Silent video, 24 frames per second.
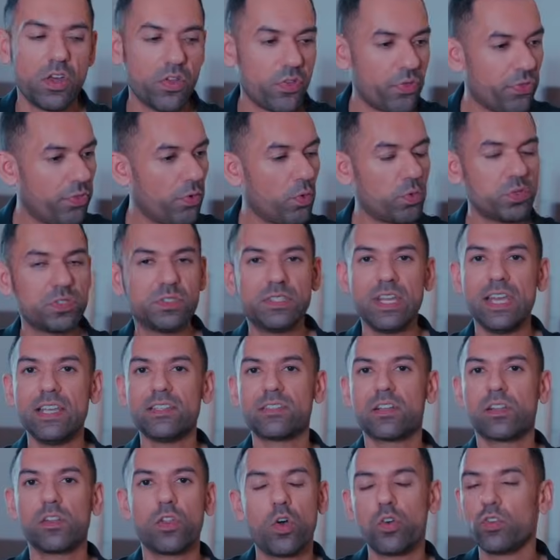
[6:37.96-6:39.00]
those days
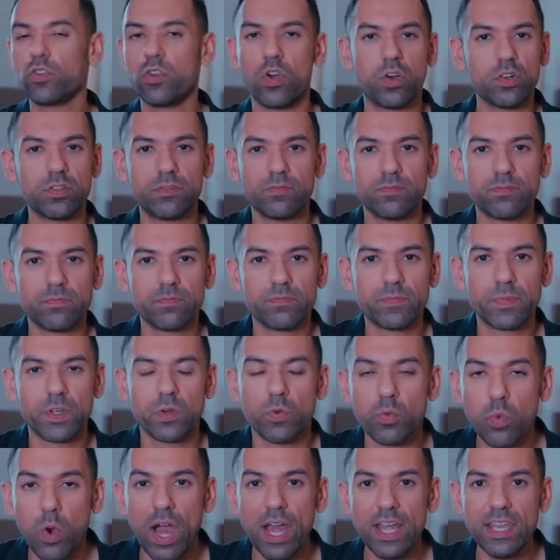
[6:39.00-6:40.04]
are long gone.
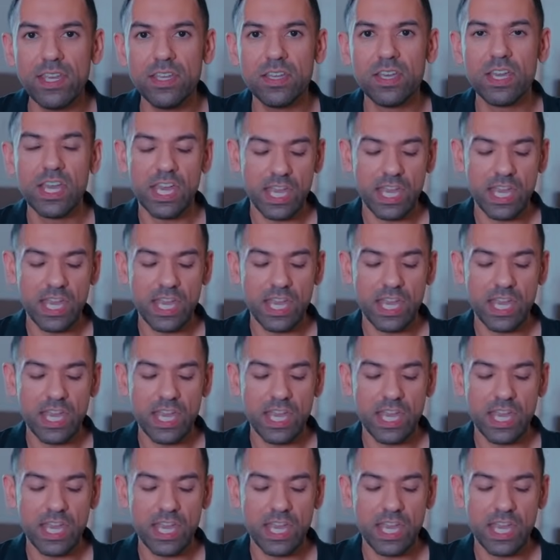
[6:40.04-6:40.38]
Why?